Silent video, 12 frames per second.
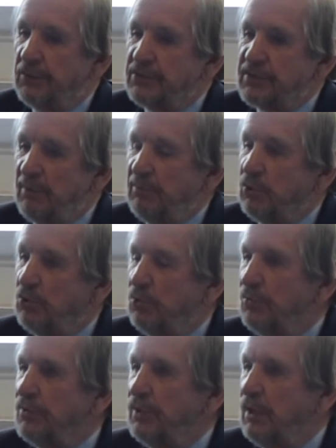something
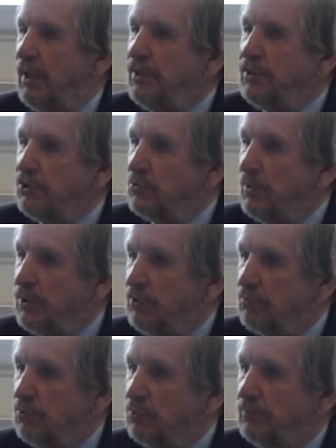called the 80-20
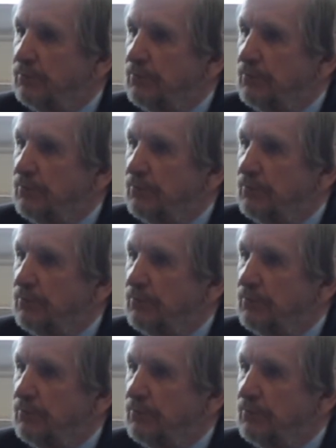rule,